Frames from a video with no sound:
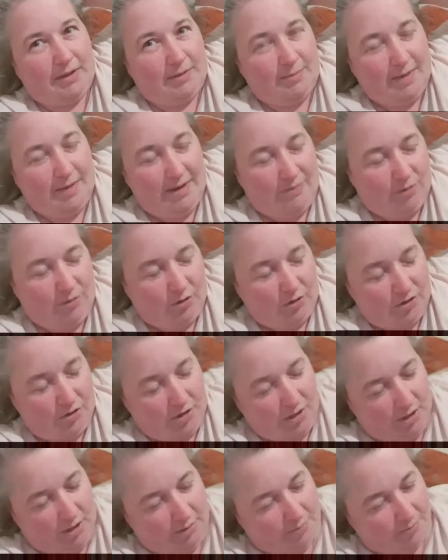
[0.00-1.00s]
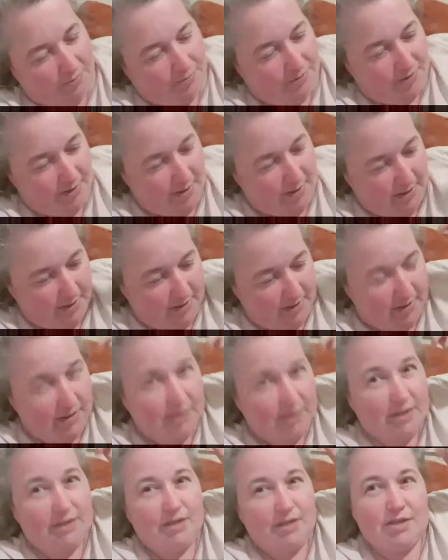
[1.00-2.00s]
to
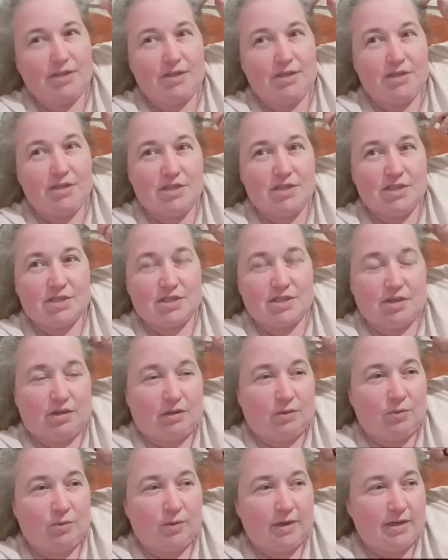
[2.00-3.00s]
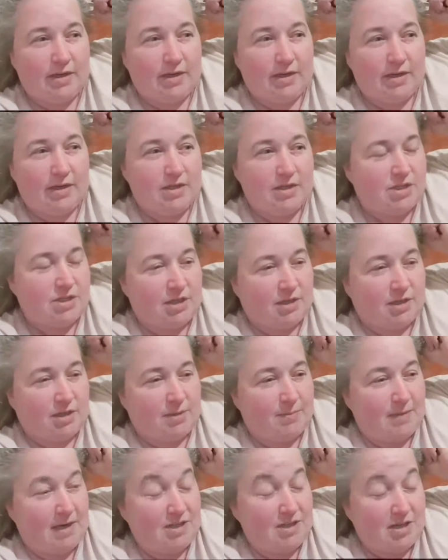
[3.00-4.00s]
X-ray Willow, have a look at the lump
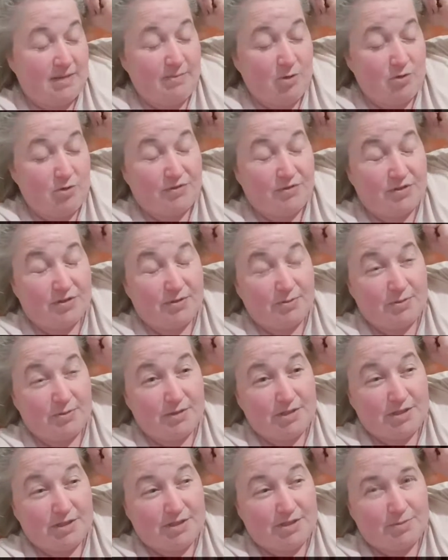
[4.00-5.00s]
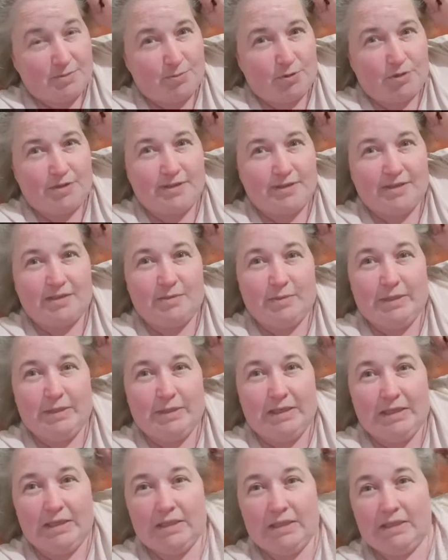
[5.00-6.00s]
that she's got, which
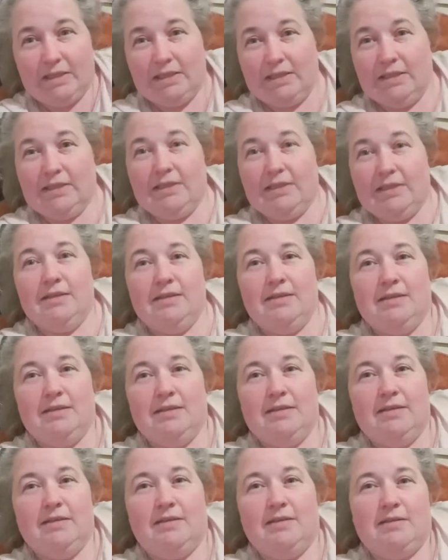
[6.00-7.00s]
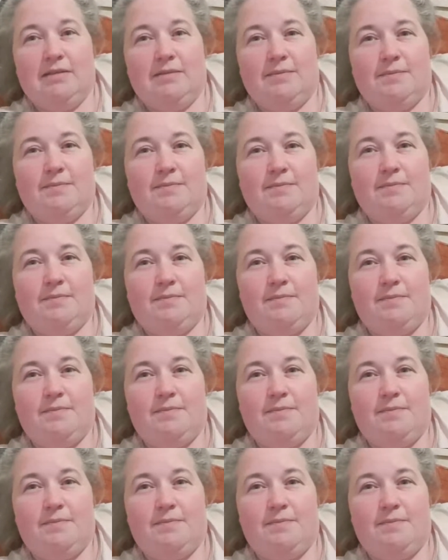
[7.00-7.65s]
actually moves, which is surprising to me.